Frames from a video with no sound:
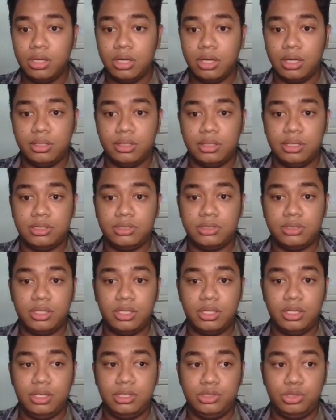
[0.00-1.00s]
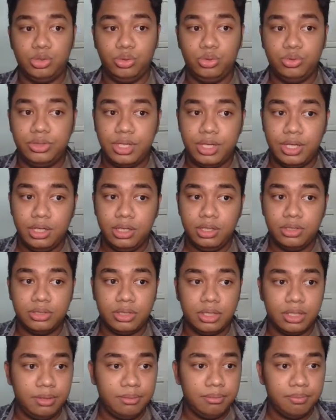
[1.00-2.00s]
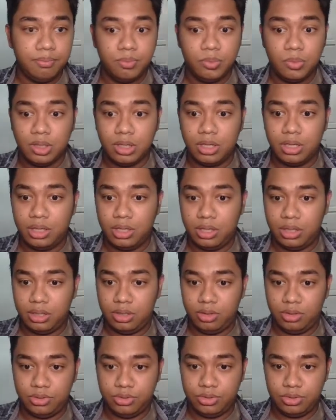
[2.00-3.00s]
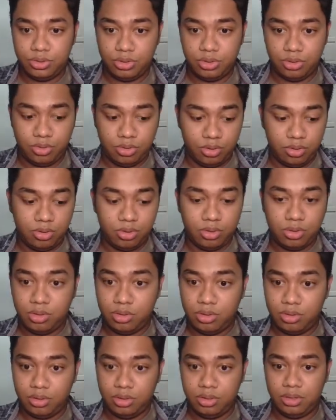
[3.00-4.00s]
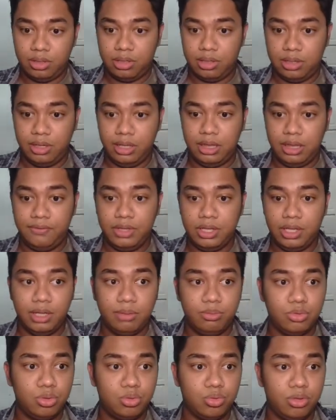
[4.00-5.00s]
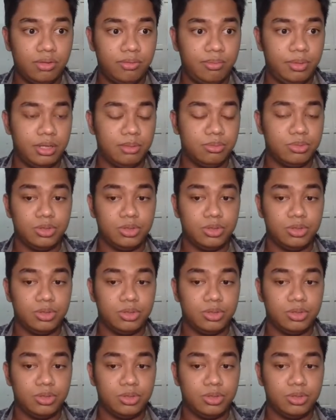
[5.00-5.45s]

And let's say Tuesday this time. And also 11 a.m. to 12 p.m.